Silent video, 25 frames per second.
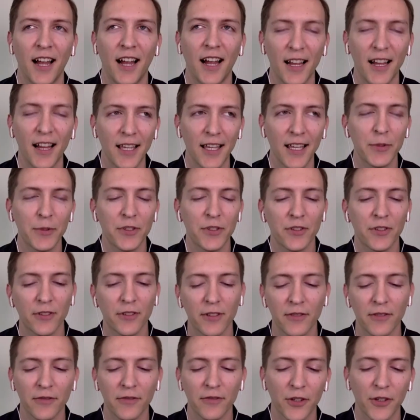I came to
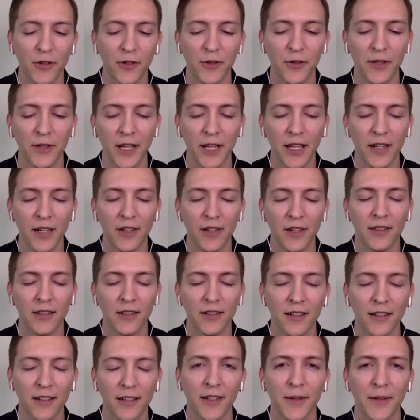ScreenFlow later.
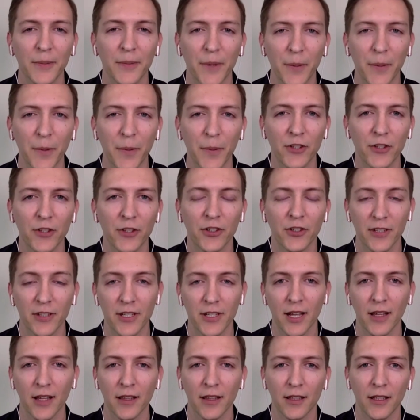I'm not sure
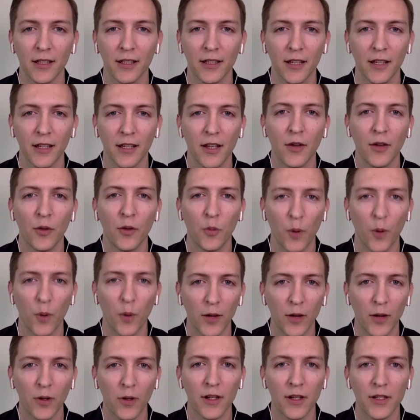exactly
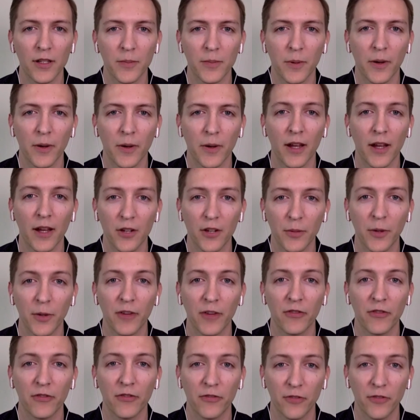when it was, but I know
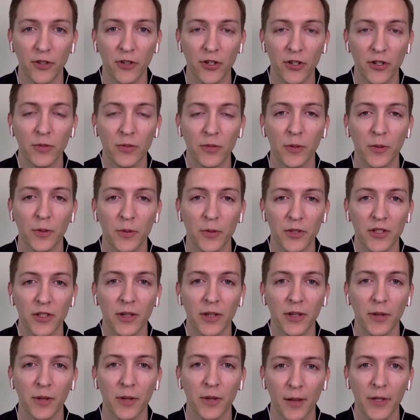my first one was
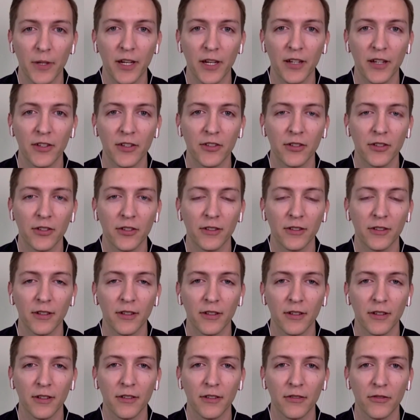some combination
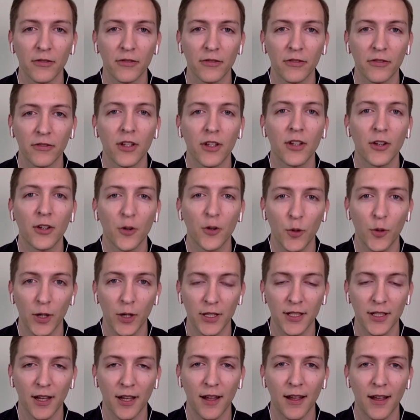of
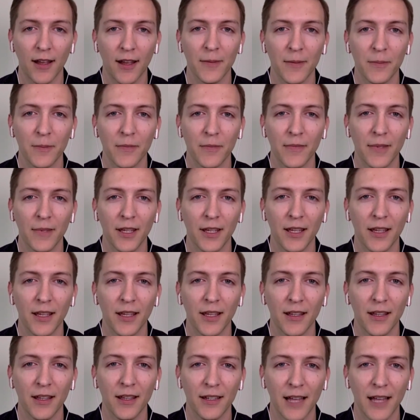QuickTime
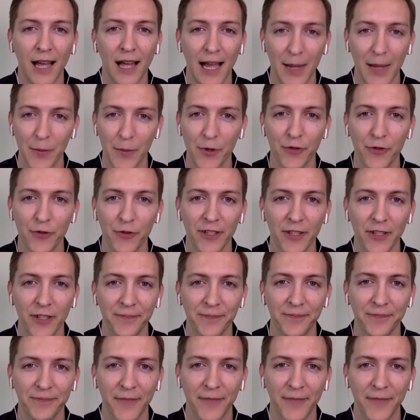and iMovie.